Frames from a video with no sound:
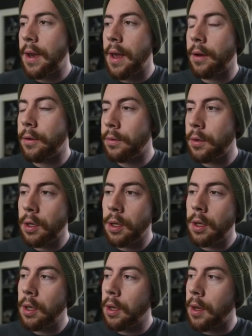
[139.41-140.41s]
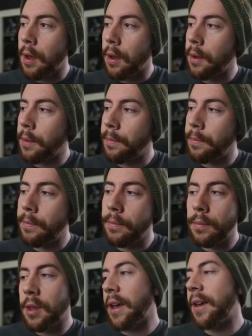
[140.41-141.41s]
Now, um,
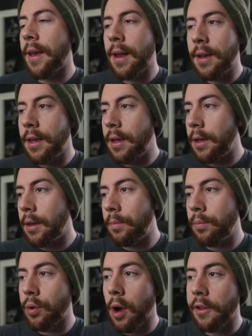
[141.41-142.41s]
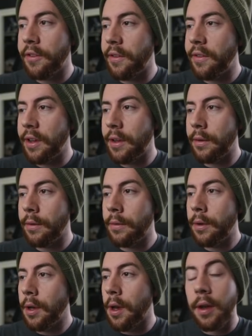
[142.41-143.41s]
like any processing
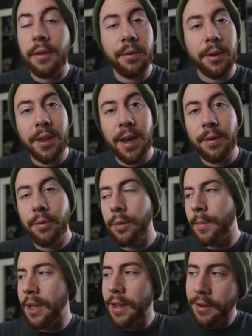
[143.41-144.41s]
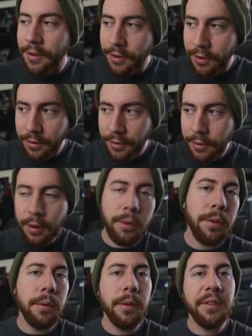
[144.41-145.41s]
I do in Lightroom, I like to just go
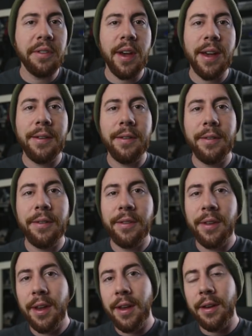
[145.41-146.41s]
through the sliders,